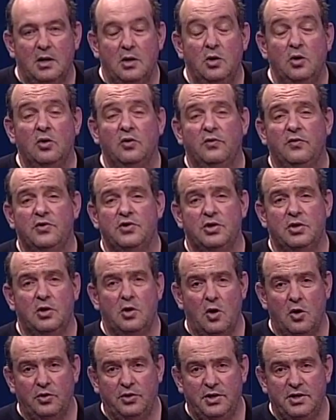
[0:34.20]
Eurovision
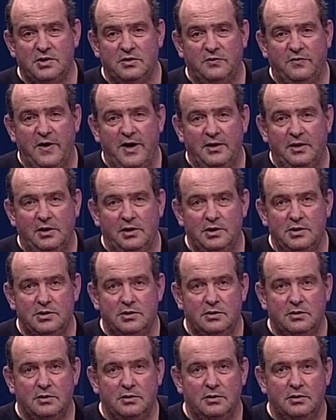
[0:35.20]
contest
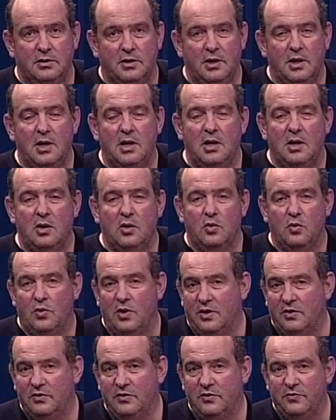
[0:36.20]
finalist,
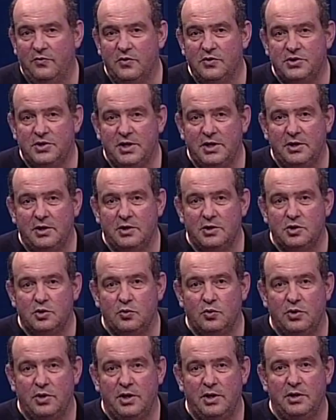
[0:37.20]
one of the few singers
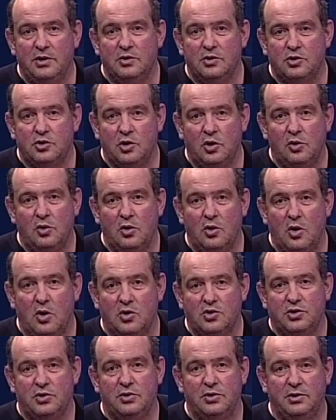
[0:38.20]
with a solo
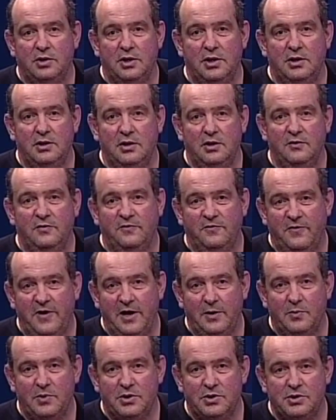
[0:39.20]
concert in the
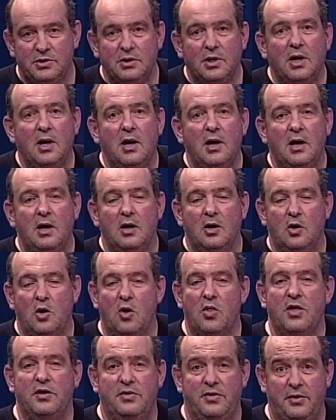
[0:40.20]
famous
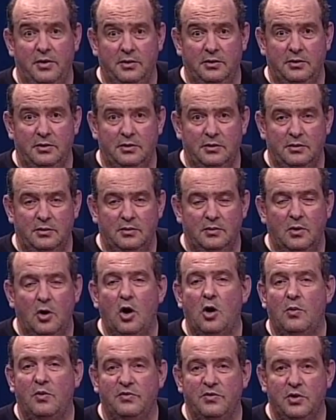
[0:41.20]
Kodak Theater,
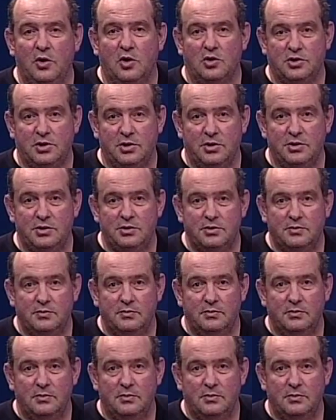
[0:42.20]
home of the Oscars.